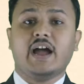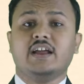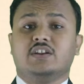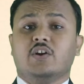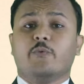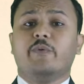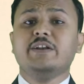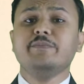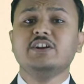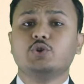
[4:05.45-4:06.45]
And
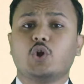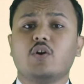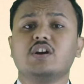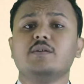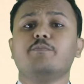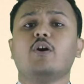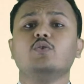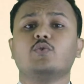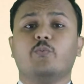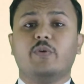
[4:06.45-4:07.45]
when we talk
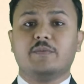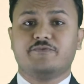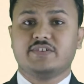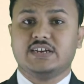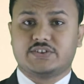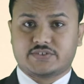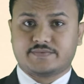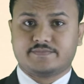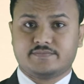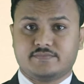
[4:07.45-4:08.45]
about
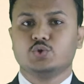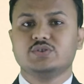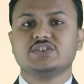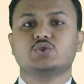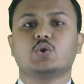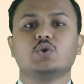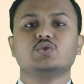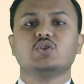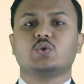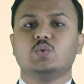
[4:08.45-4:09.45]
websites, you just
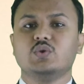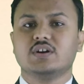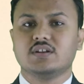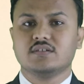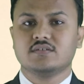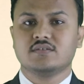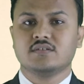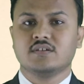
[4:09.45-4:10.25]
go to the Google